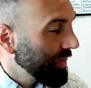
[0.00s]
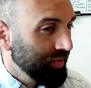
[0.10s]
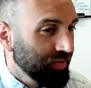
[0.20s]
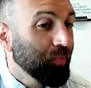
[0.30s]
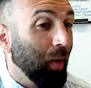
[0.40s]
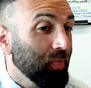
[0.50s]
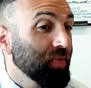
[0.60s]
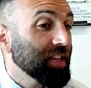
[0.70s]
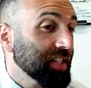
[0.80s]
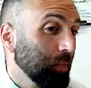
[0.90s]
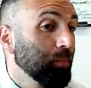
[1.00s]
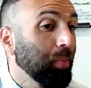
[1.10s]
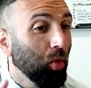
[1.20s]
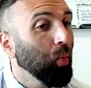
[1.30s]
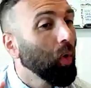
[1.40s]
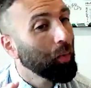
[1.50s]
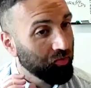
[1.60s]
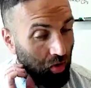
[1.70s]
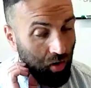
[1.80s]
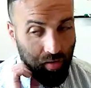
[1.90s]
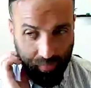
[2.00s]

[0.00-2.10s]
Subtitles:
But this is like both what went wrong.